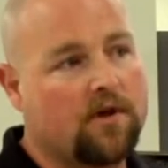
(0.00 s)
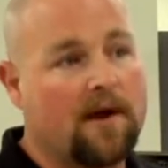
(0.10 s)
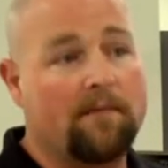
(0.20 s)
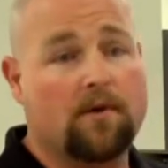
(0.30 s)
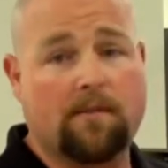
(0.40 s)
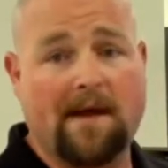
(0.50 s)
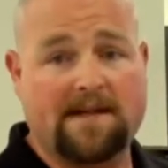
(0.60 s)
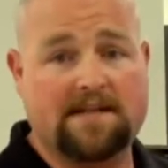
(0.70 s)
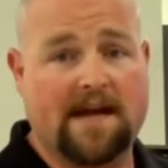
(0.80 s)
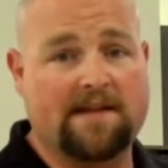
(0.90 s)
they're able to
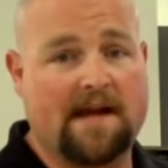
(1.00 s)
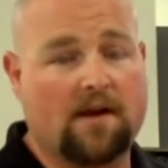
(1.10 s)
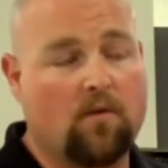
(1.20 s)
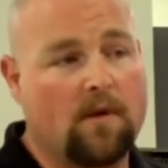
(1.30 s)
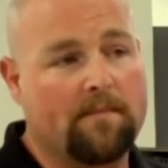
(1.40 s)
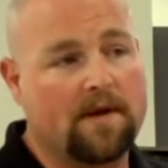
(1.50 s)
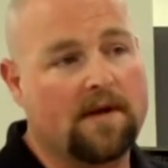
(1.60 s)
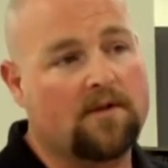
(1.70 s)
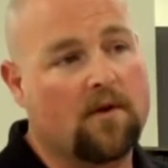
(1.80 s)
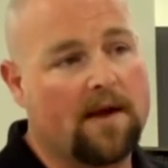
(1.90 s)
maintain that equipment
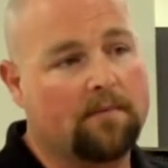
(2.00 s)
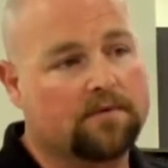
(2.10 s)
and they're able